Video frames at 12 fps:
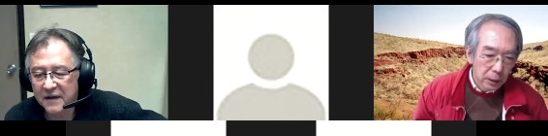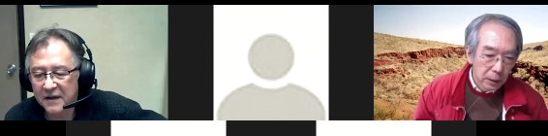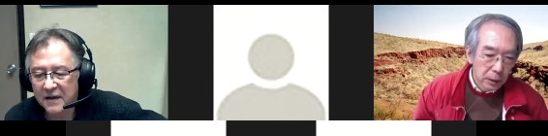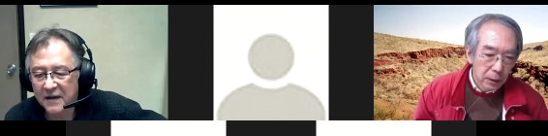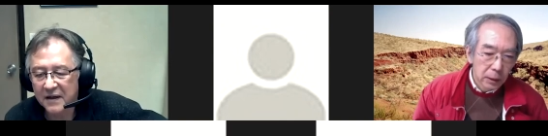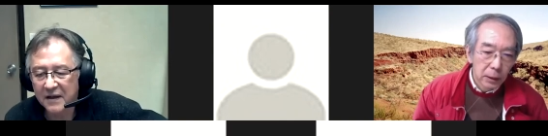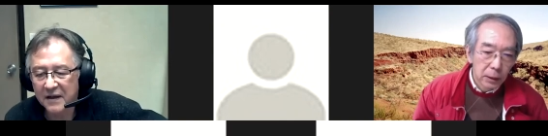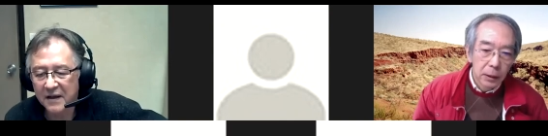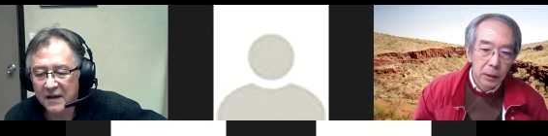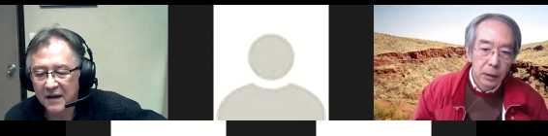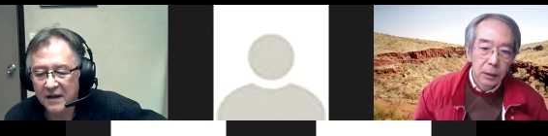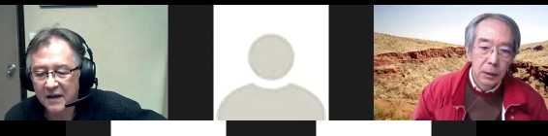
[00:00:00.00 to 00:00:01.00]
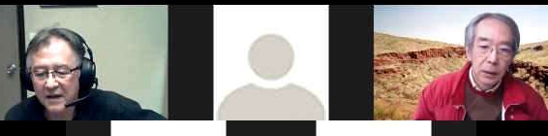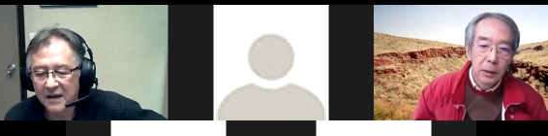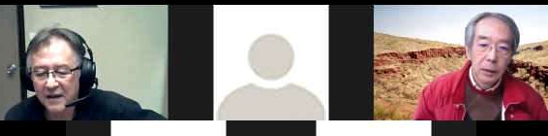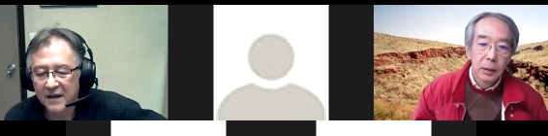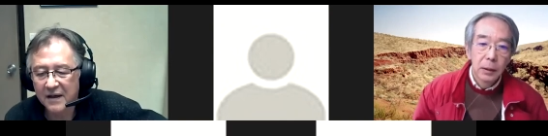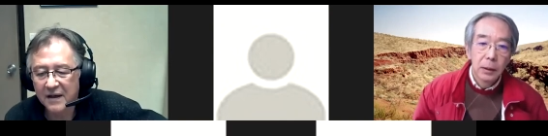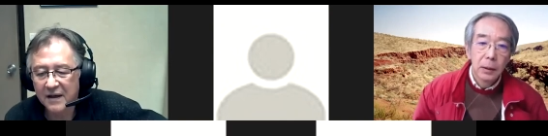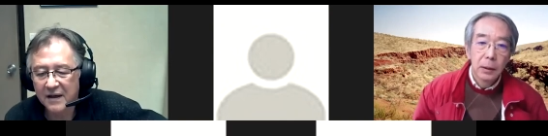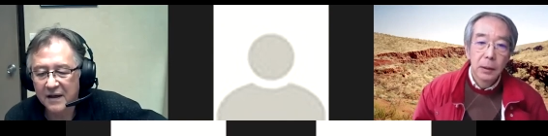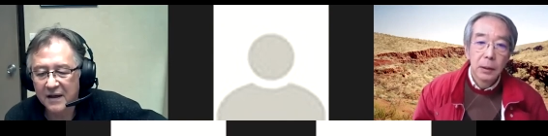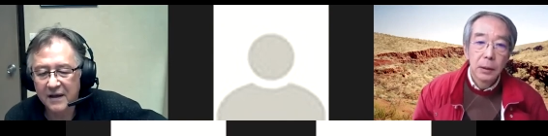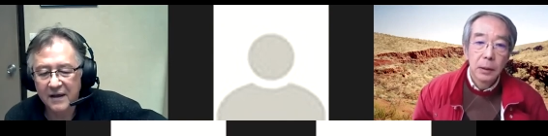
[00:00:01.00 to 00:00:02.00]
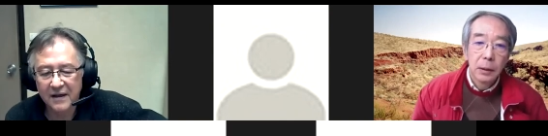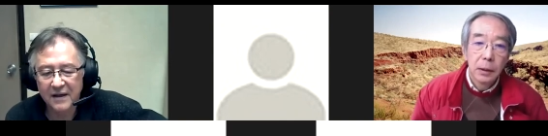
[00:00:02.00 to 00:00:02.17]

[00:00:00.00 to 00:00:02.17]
Nobody speaks.